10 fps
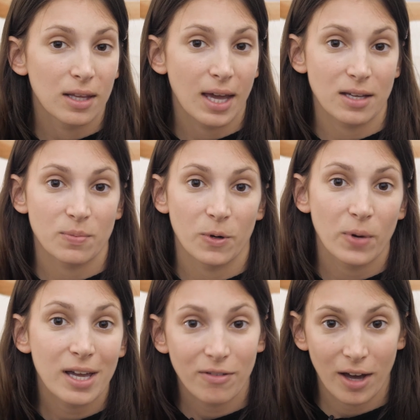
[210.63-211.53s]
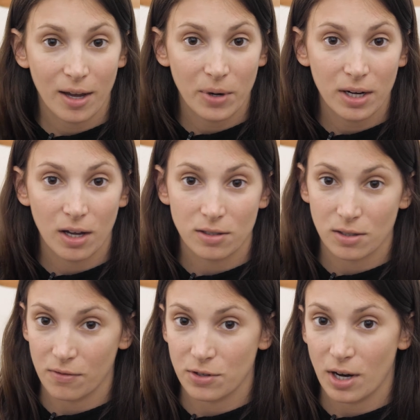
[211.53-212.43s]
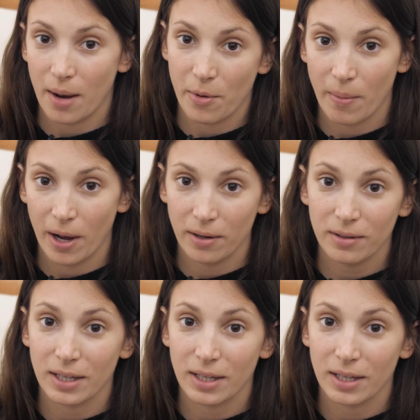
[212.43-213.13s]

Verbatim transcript: the Casper Wave Hybrid, a softer hybrid model,